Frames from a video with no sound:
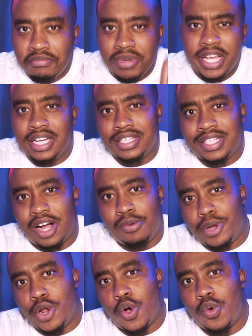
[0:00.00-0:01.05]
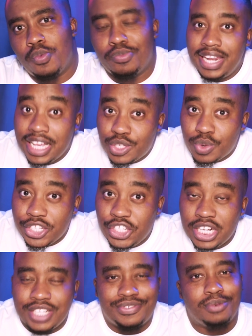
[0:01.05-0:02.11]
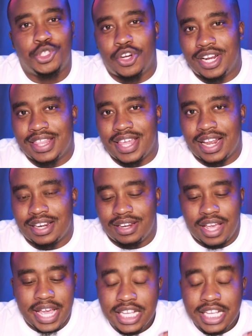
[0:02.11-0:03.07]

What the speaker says: Link is down below. Next question is from Jonathan.